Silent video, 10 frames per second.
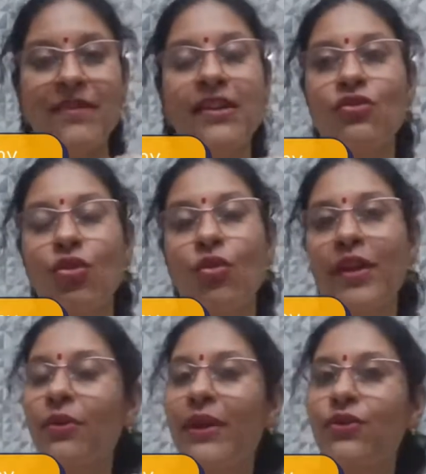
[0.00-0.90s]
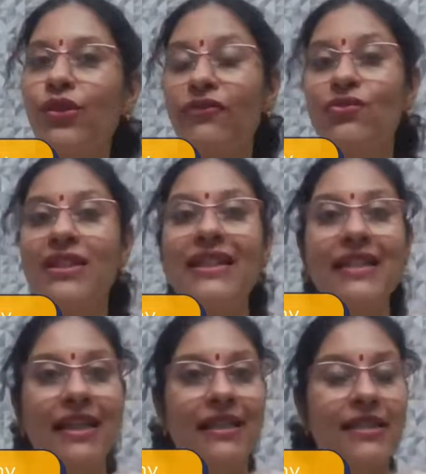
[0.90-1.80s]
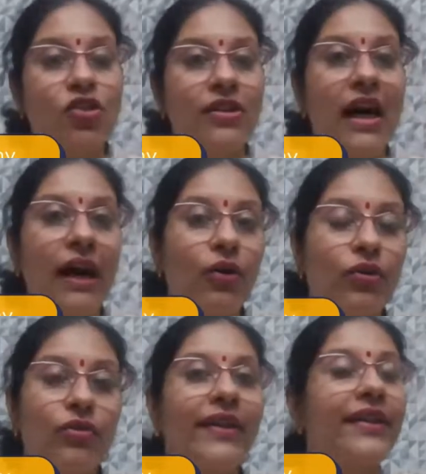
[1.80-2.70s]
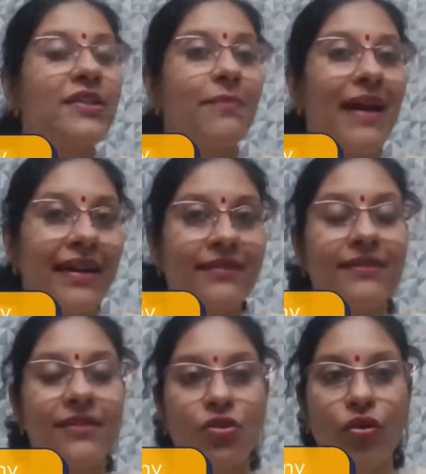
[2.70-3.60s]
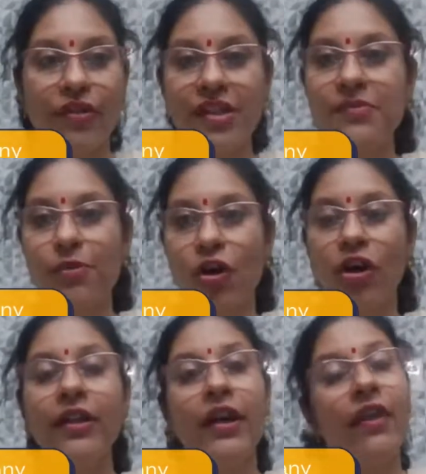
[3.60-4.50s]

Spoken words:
So, we are going to give you details on how you can expand the story's plot.